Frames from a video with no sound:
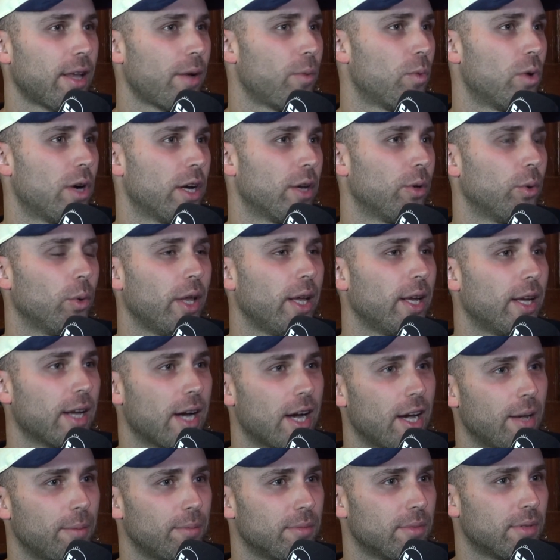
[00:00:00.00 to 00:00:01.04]
they won all their
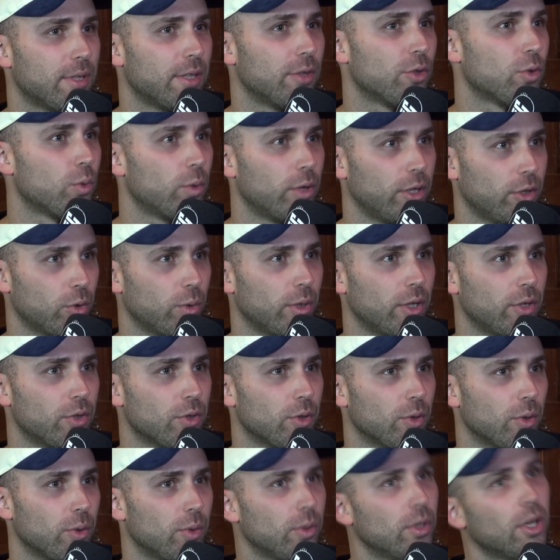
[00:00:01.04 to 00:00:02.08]
games in
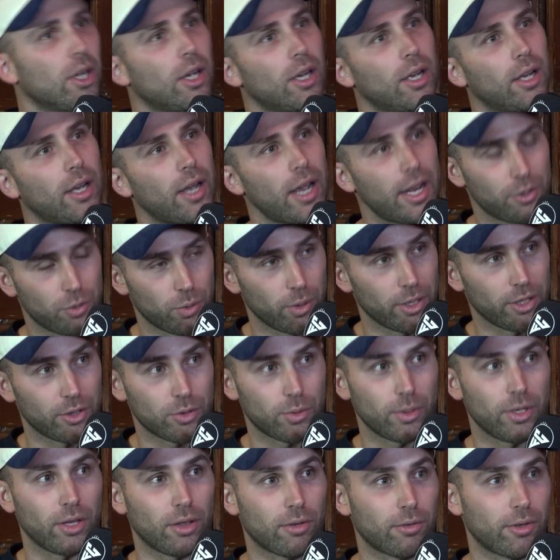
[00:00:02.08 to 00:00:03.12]
2022 and
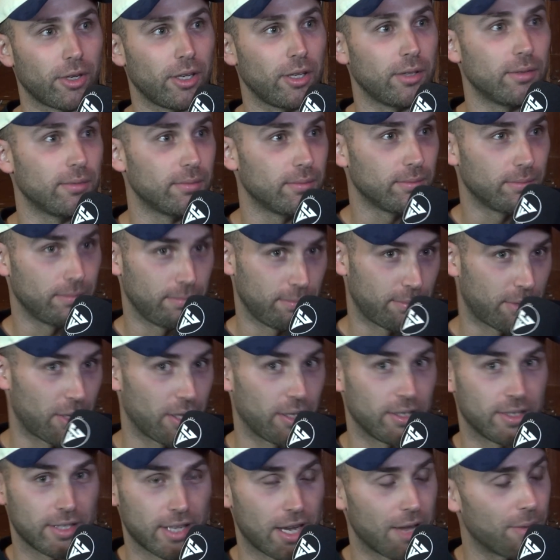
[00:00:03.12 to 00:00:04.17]
2023
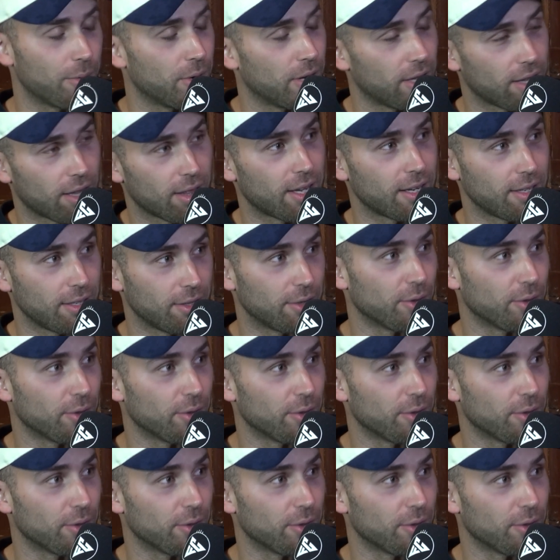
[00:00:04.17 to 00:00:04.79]
by the same way that they